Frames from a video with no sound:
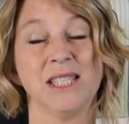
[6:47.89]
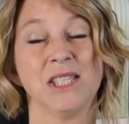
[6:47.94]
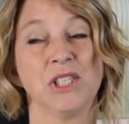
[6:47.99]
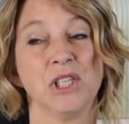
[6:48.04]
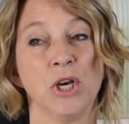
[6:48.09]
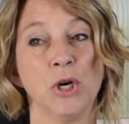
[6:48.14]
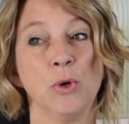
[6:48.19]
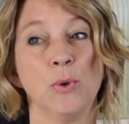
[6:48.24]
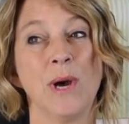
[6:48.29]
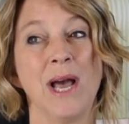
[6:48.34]

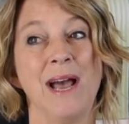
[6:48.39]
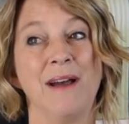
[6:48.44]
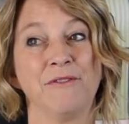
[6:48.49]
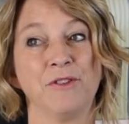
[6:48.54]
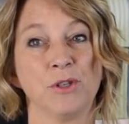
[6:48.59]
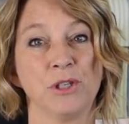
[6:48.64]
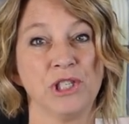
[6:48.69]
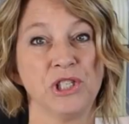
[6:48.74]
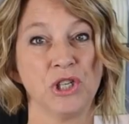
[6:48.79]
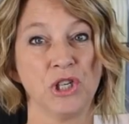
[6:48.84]
So
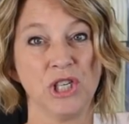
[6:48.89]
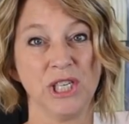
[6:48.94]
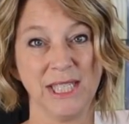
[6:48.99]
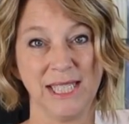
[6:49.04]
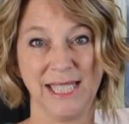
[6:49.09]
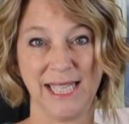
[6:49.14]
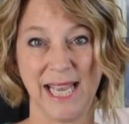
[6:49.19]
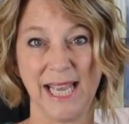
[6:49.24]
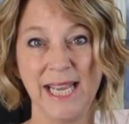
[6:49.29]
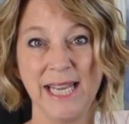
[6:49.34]
after a certain
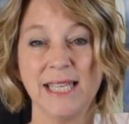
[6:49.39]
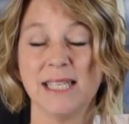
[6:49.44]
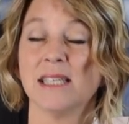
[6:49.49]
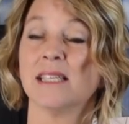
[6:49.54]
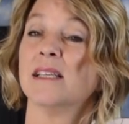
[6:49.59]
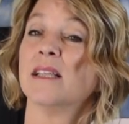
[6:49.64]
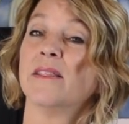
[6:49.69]
date,